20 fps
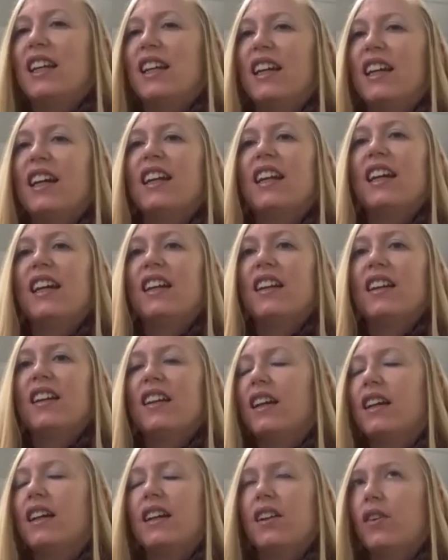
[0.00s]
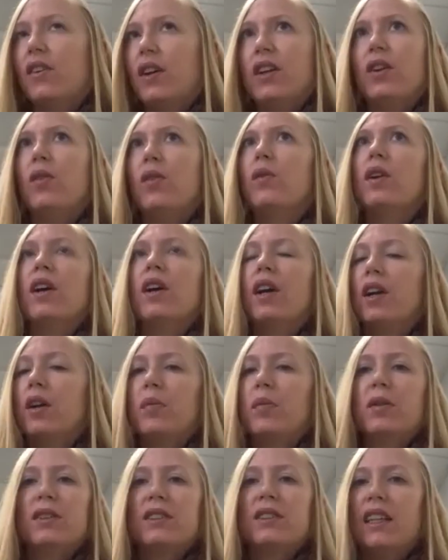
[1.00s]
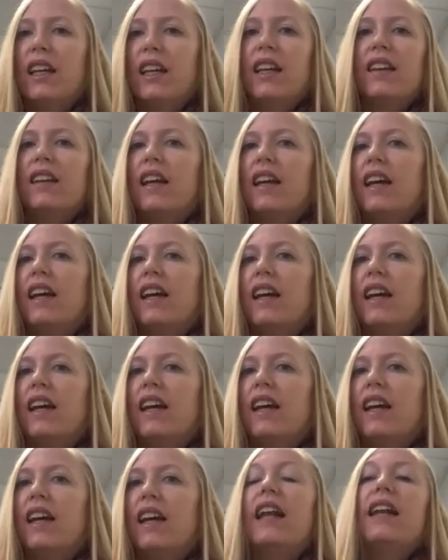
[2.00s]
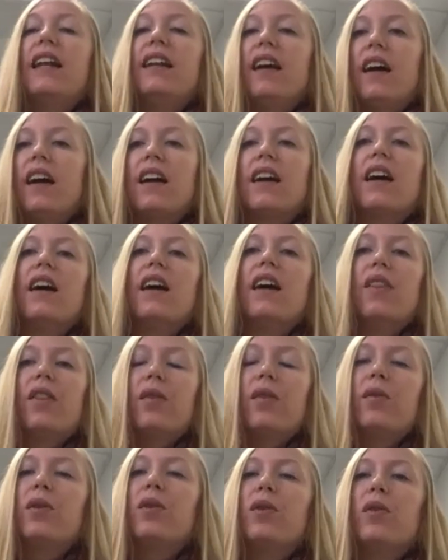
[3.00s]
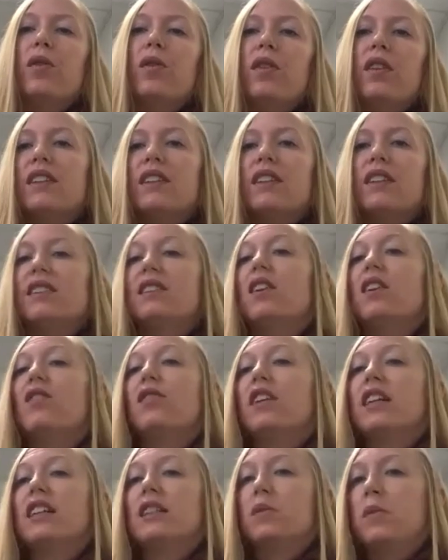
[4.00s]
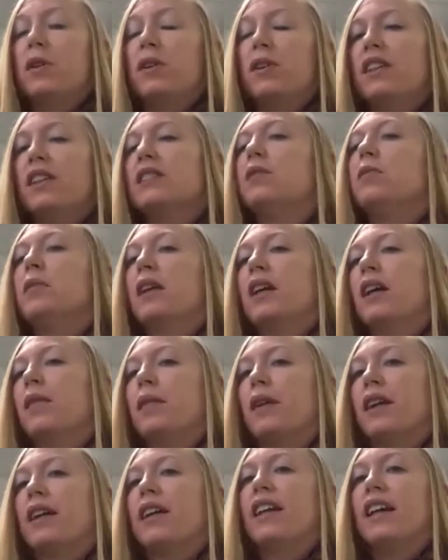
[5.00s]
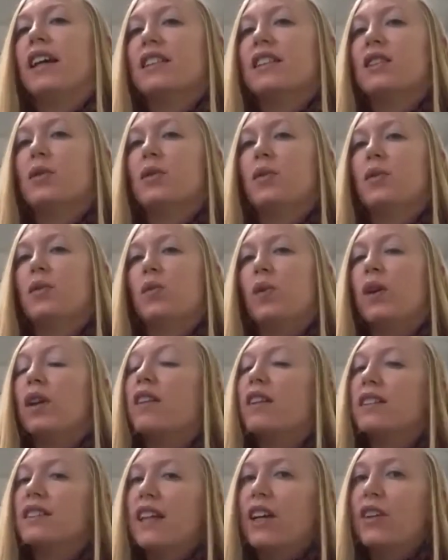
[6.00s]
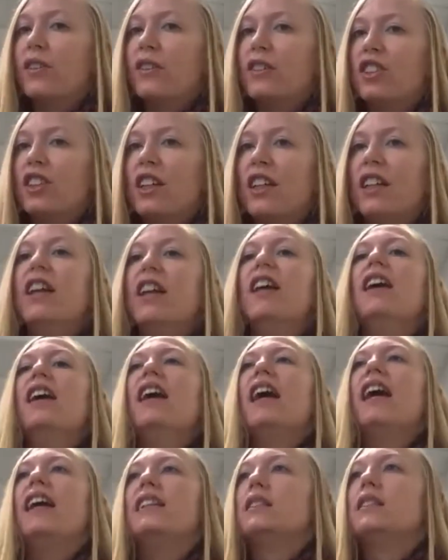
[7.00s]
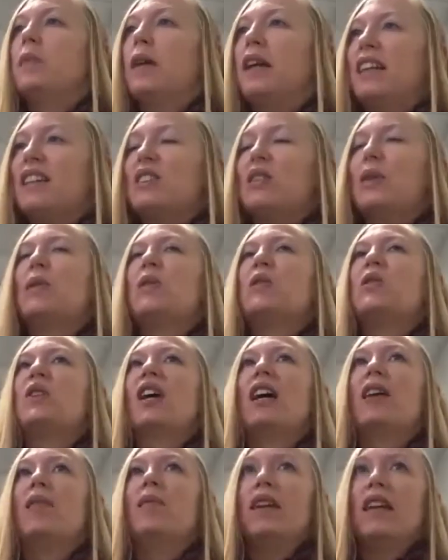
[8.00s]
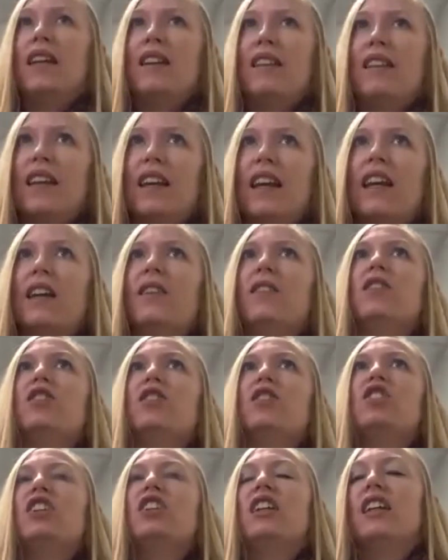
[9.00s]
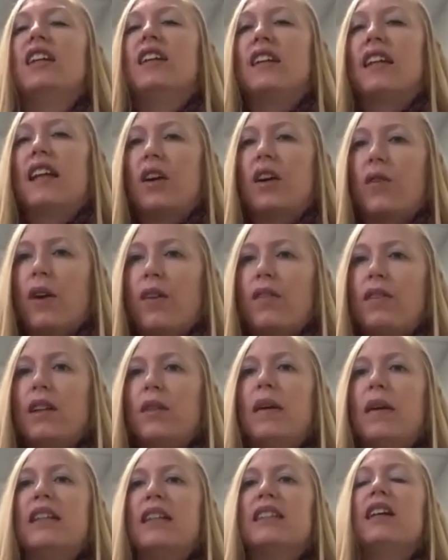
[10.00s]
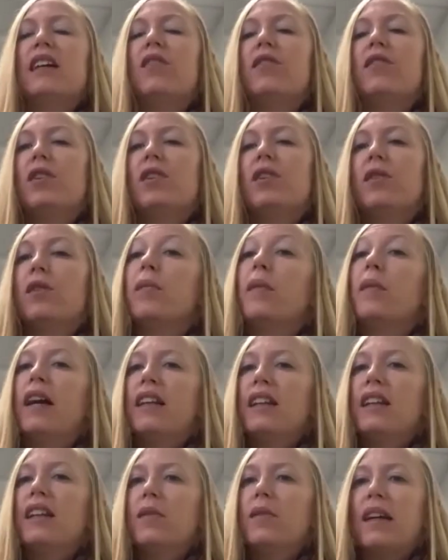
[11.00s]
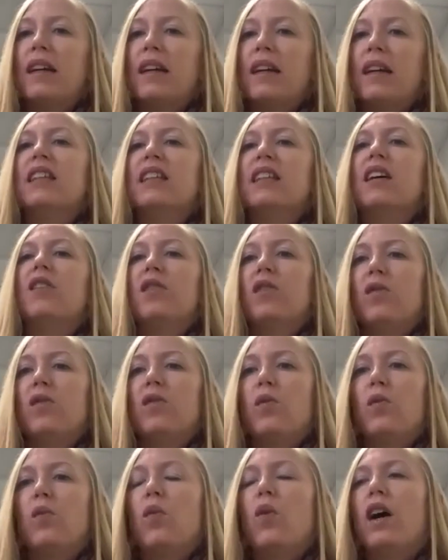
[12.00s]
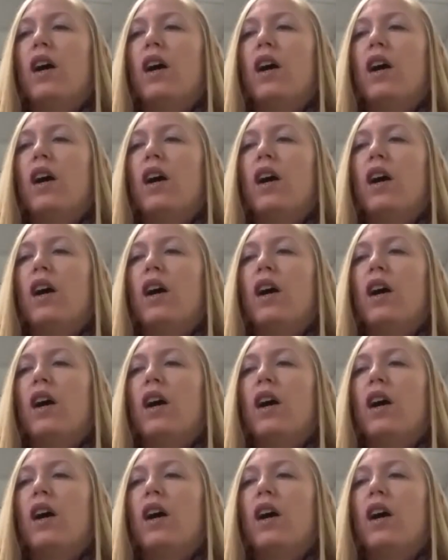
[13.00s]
And I, you know, I know 100% that had I not gone through this dolphin experience and becoming connected with this energy and spending so much time in the energy and like grounding myself and reminding myself of what